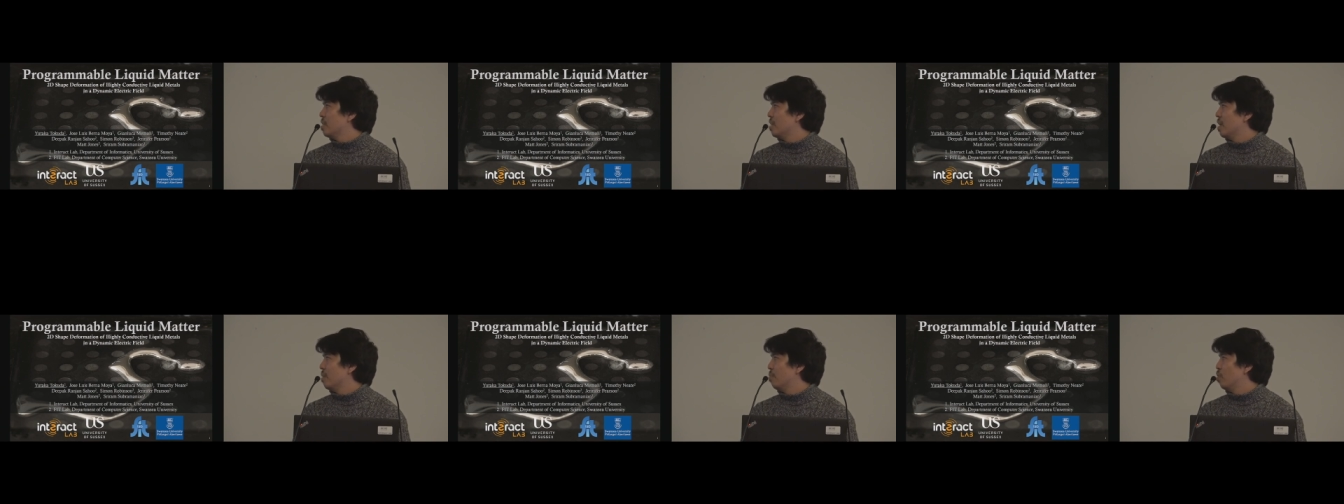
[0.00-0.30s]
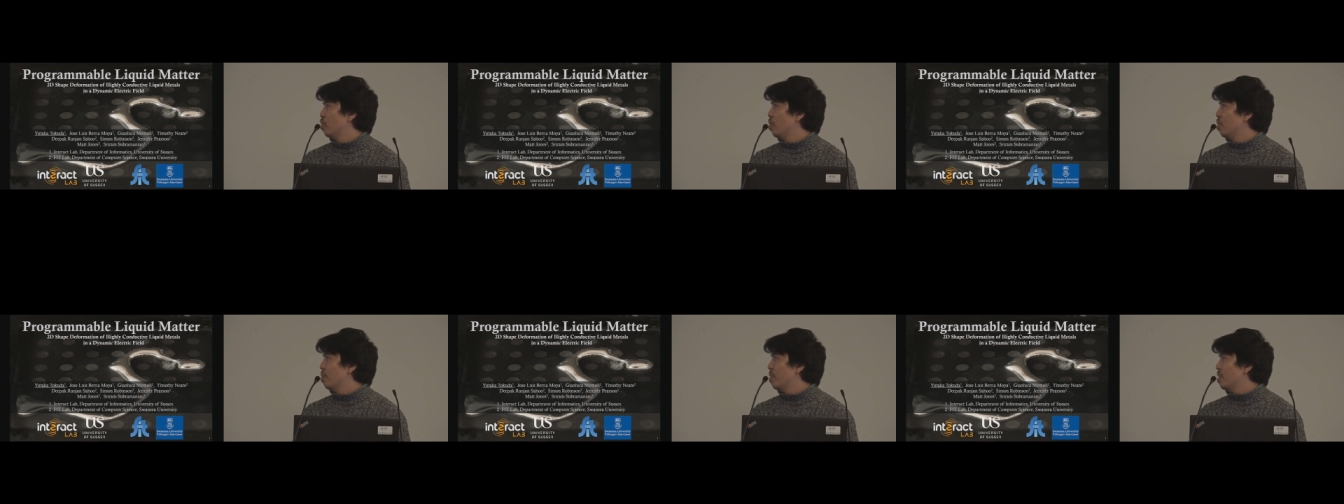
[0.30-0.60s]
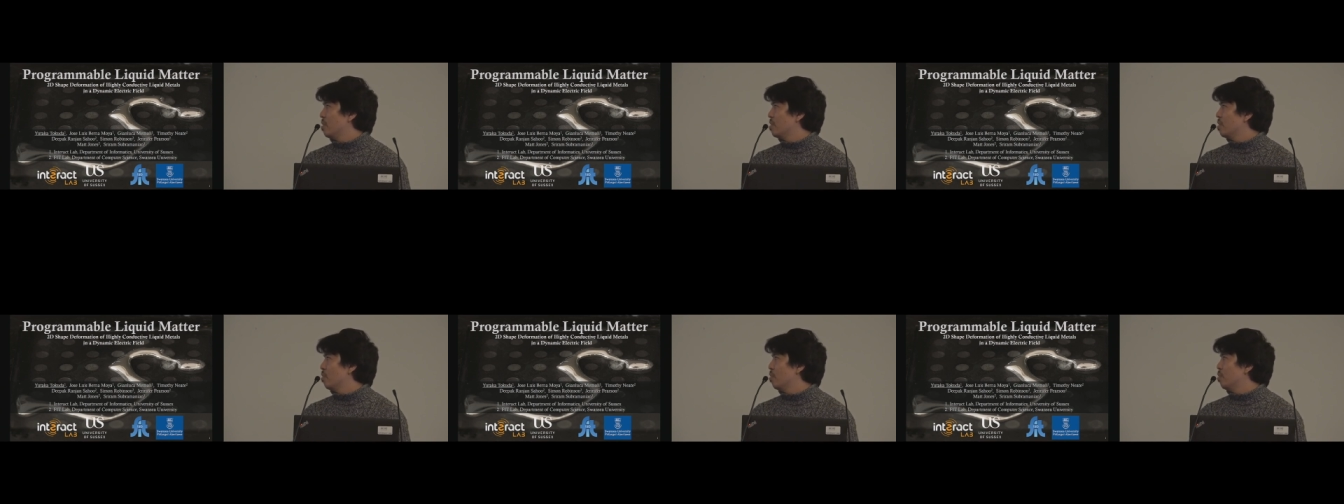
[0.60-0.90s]
Simon
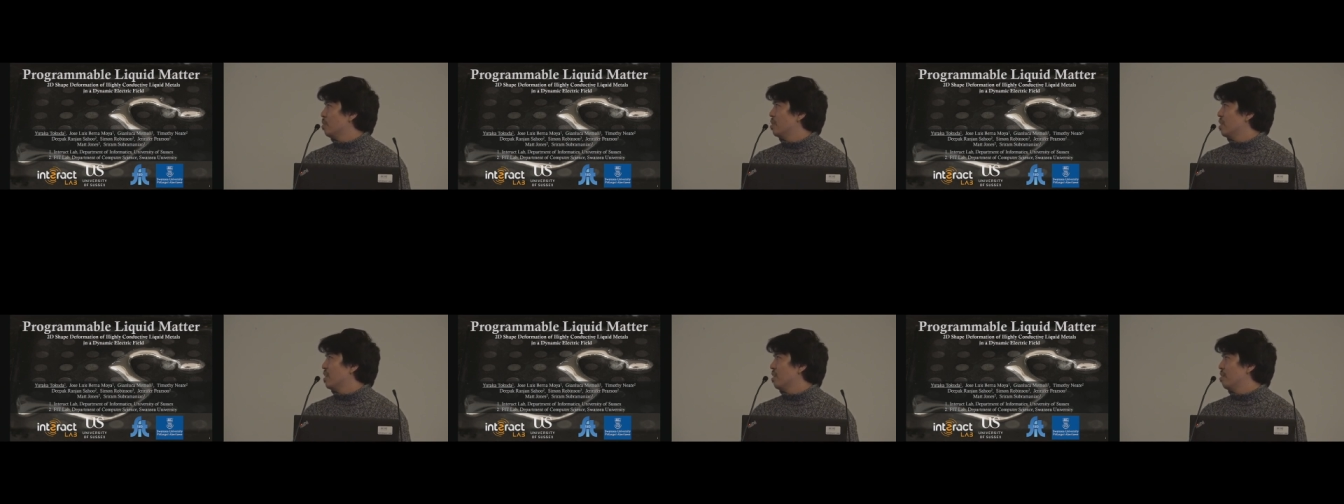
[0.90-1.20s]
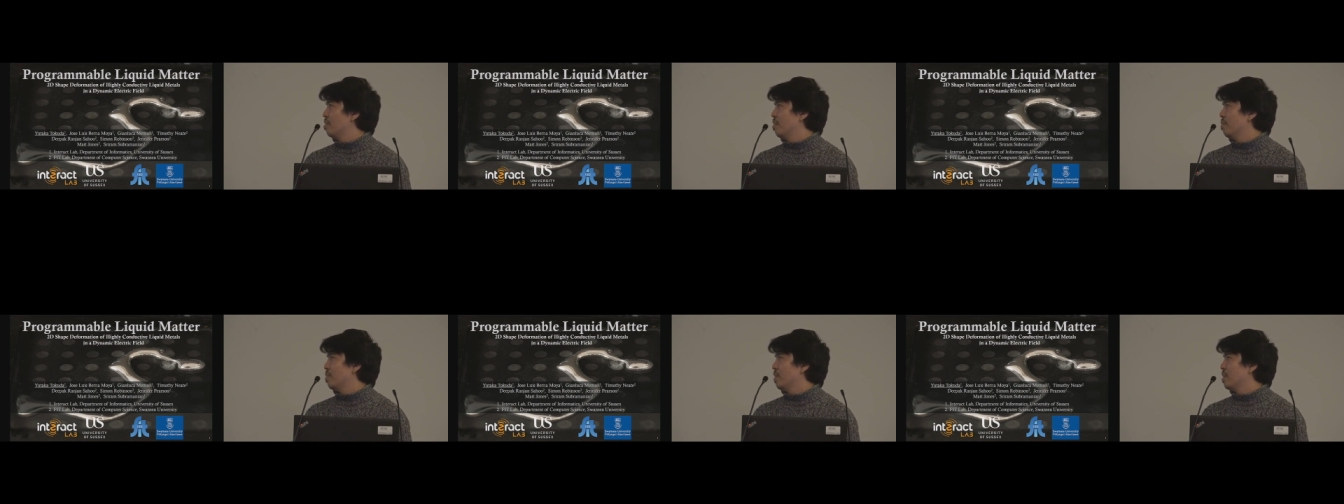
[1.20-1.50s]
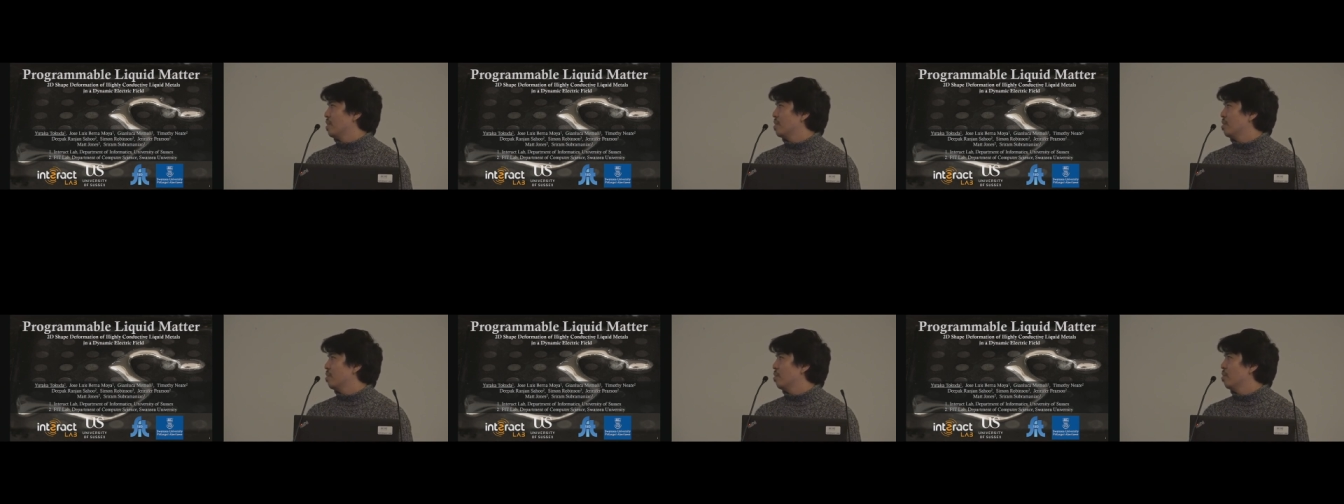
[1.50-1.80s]
Robinson, Jennifer
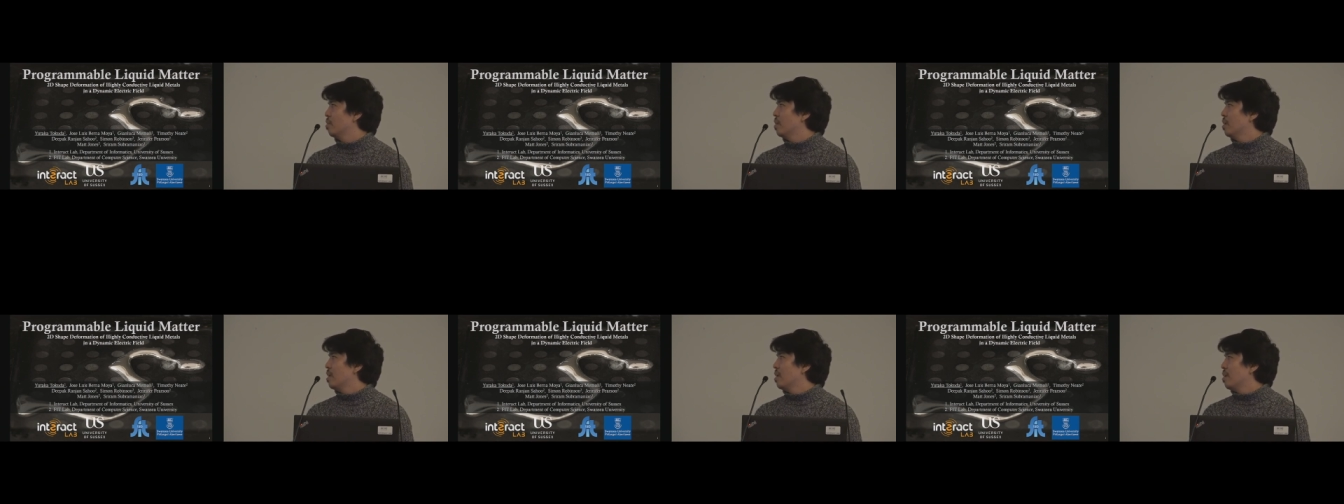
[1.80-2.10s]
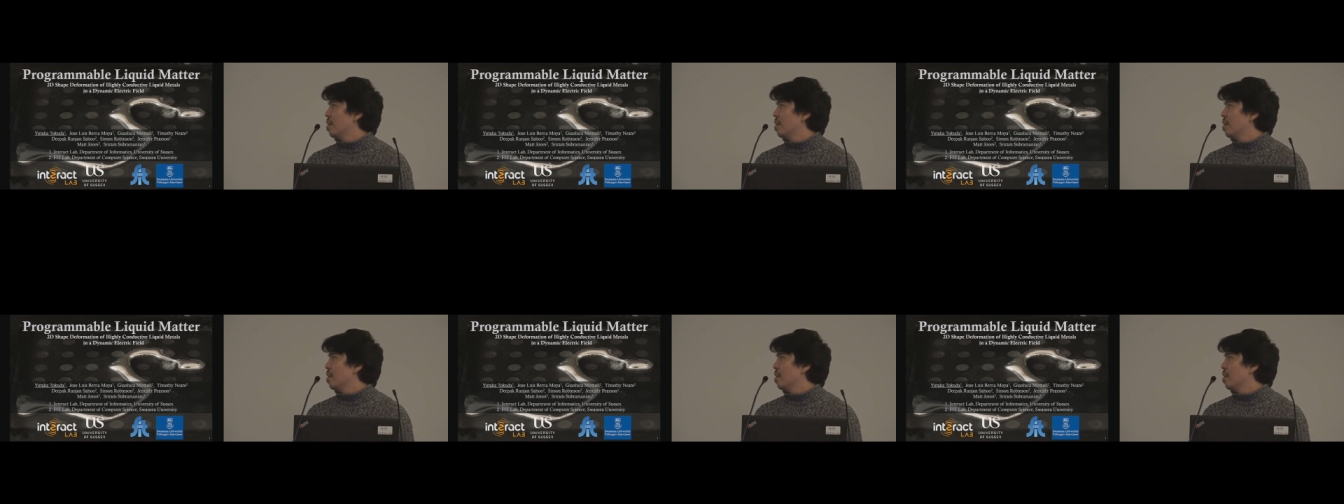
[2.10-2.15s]
Pearson,